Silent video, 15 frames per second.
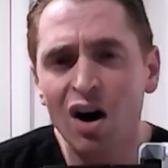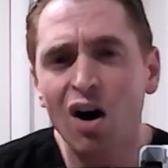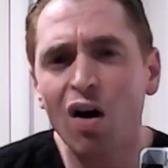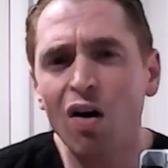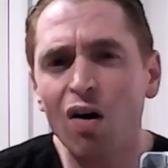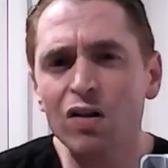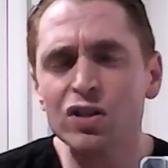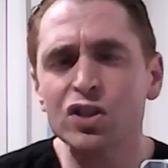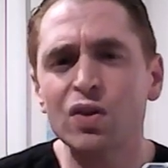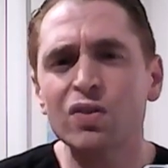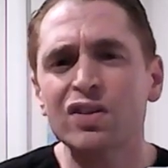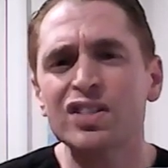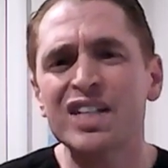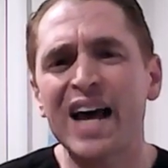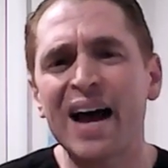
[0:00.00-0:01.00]
Also,
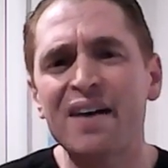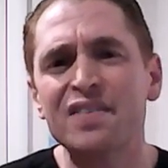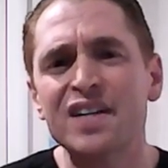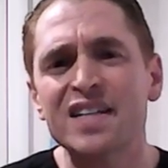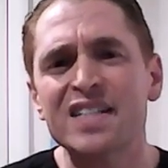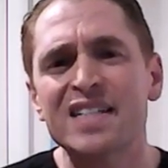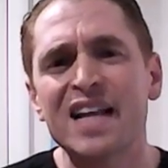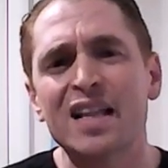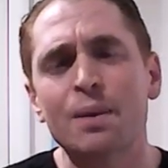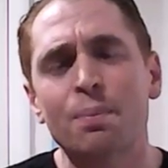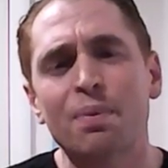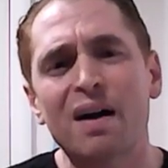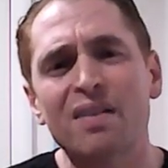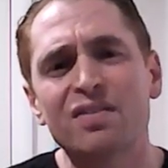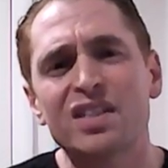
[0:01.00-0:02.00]
there's evidence that the
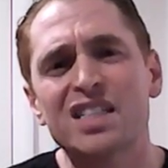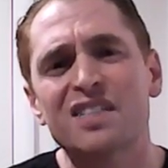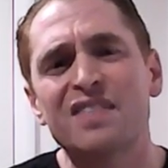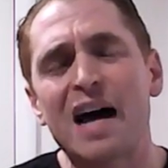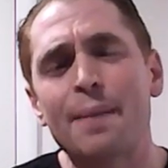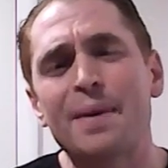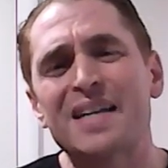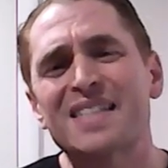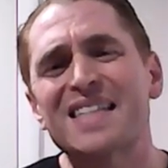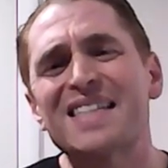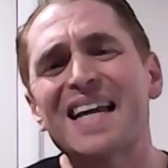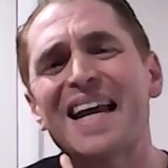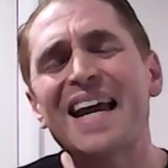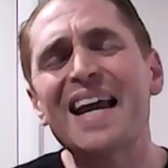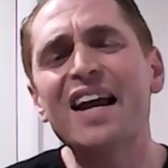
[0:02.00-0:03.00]
prevalence of MS
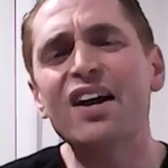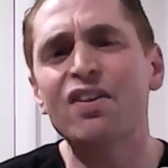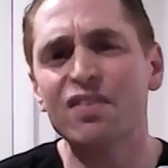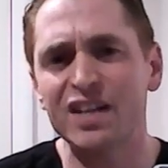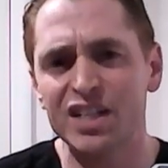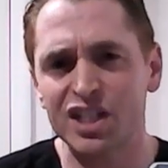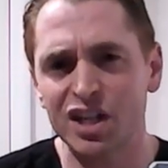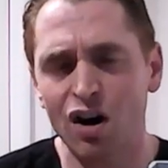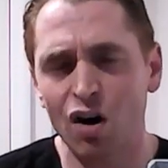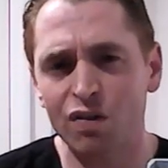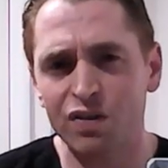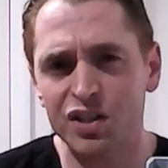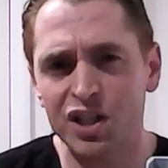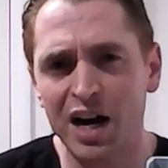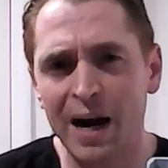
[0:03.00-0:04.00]
is increasing
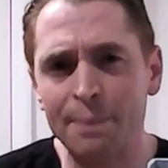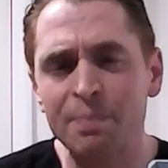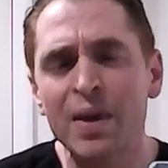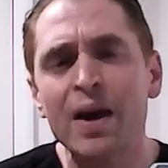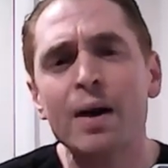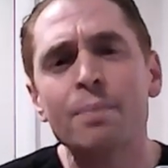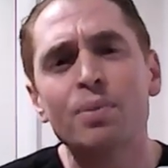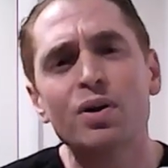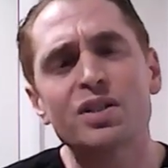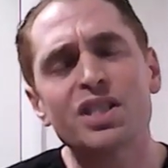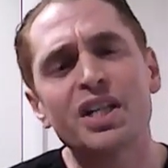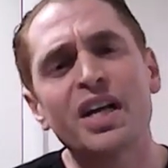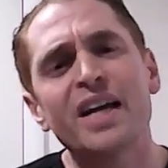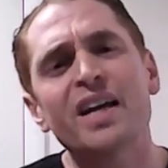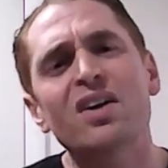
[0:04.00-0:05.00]
over time,
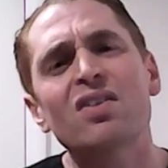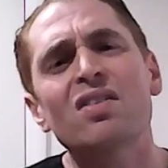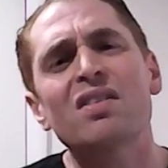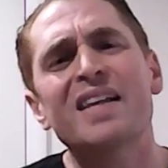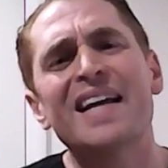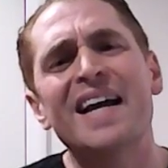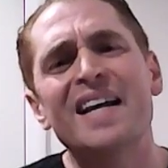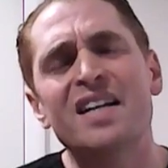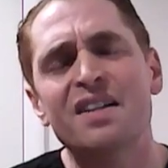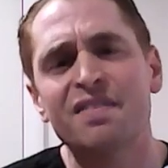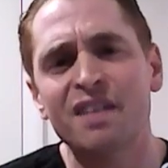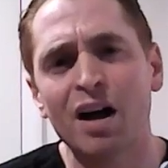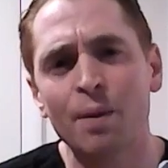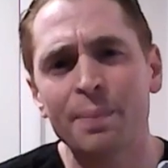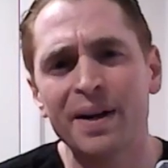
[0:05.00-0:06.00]
particularly in
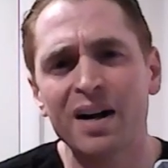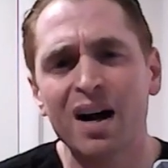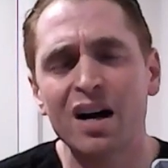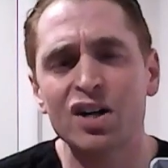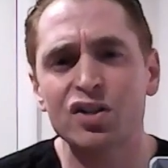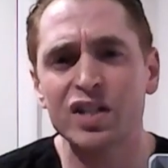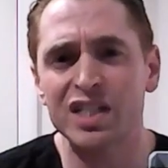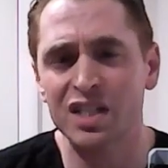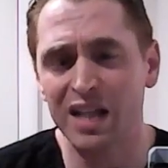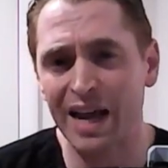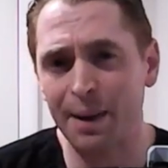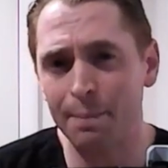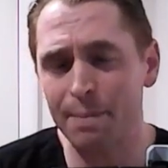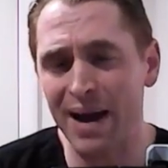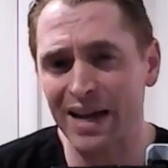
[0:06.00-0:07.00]
developing countries
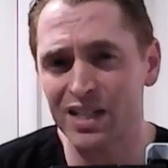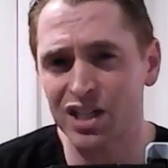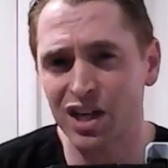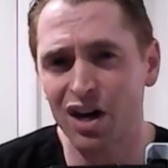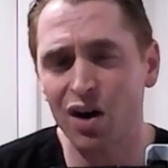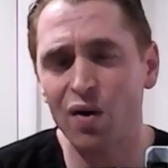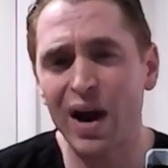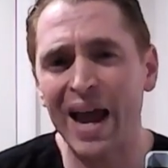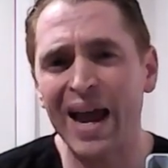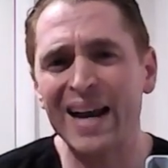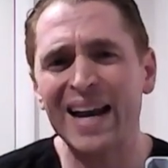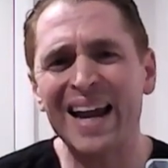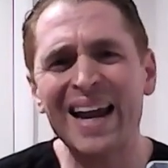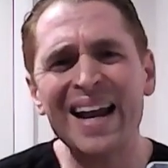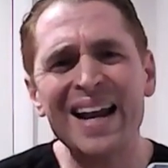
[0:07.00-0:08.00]
like Mexico and
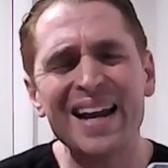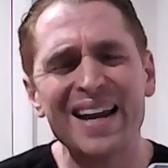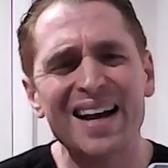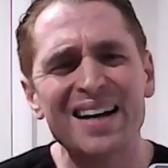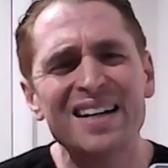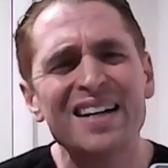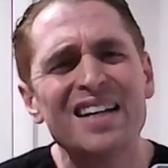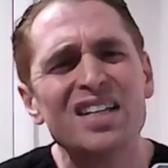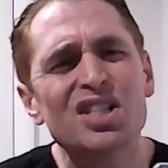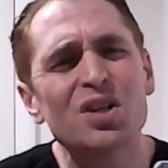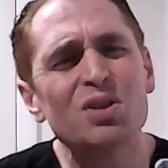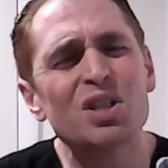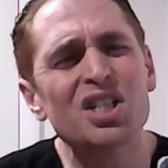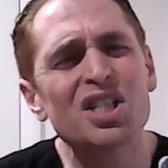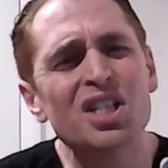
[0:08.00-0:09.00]
India. So
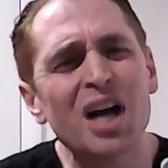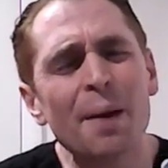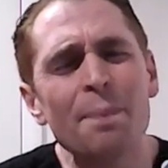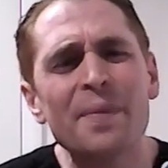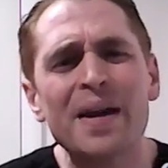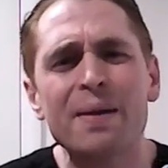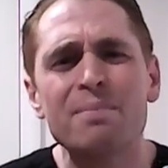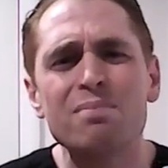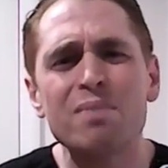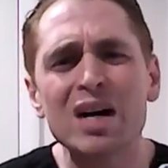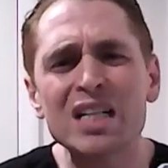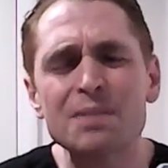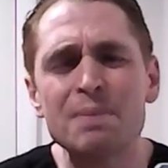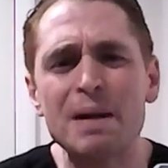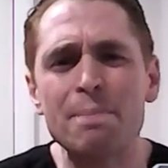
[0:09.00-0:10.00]
something
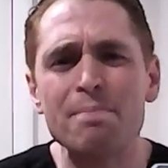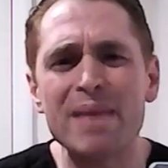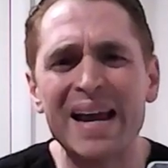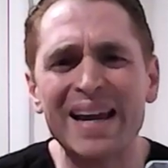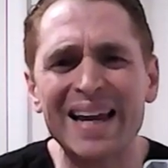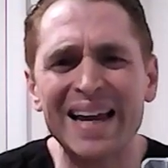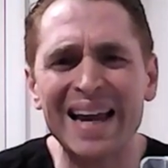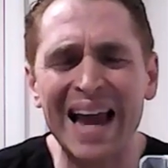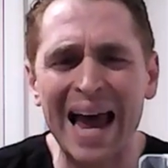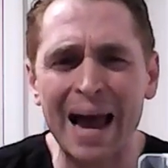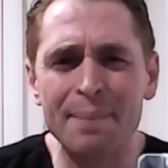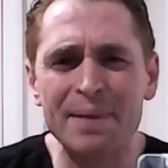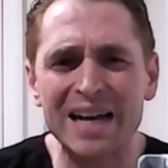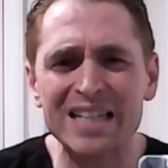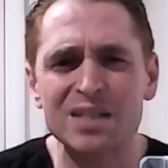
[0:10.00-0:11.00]
must be making
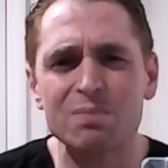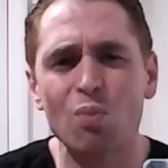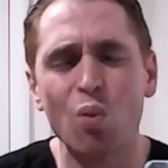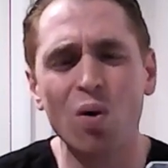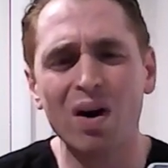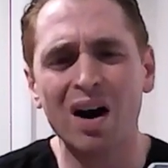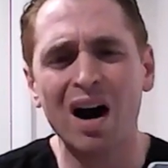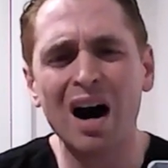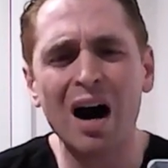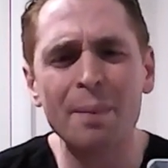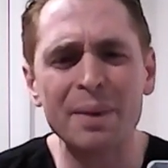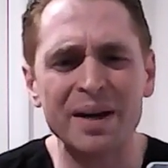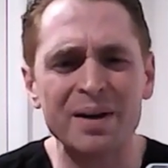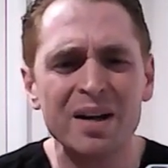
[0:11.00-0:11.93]
MS more common.